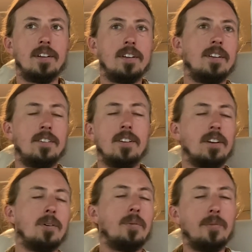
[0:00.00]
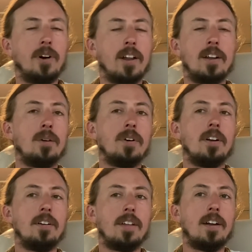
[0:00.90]
you still don't want it anywhere
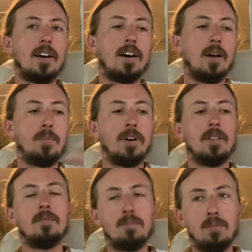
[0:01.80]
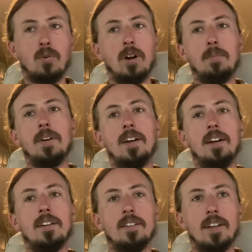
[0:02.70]
near that high, but point
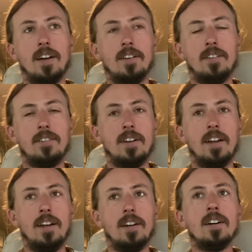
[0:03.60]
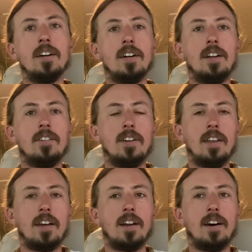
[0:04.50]
being that seeing
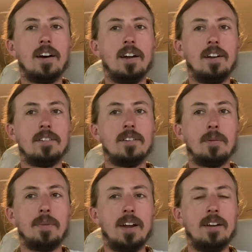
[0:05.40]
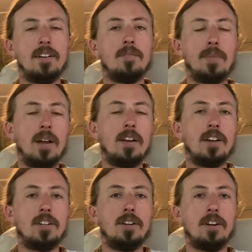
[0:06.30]
that high, the main
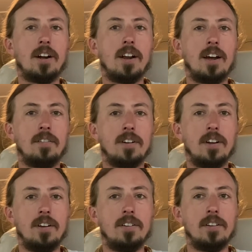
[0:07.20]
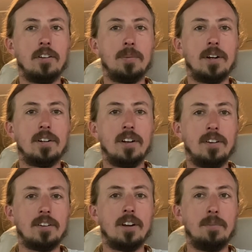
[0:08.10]
issue you're going to have on a diesel especially
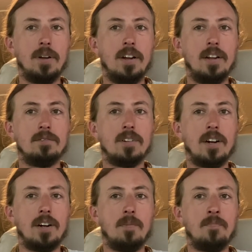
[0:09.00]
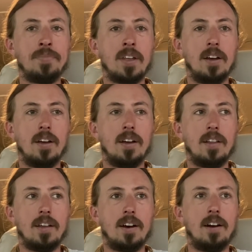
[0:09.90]
is going to be
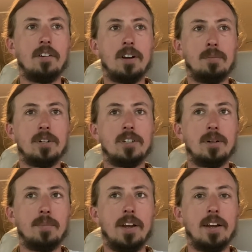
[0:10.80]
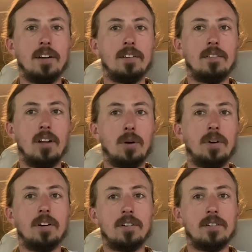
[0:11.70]
the higher temperature, meaning
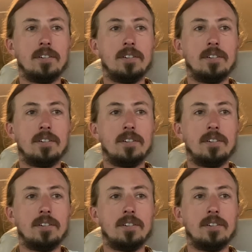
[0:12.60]
lower